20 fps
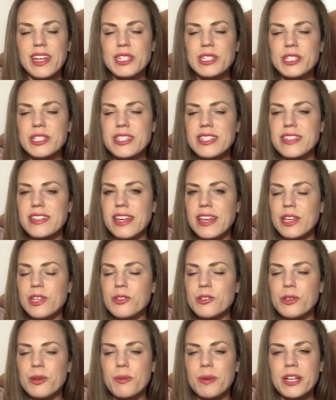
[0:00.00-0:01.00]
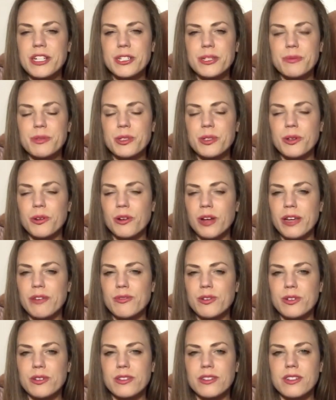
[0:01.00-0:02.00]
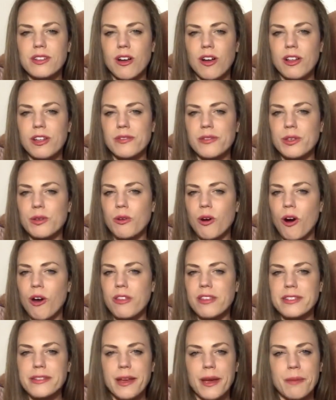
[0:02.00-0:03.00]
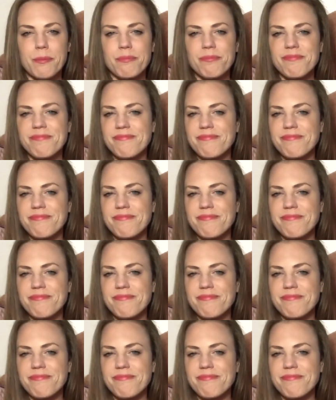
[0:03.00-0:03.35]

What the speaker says: just thank you so much. I'm so grateful to all of you all the time.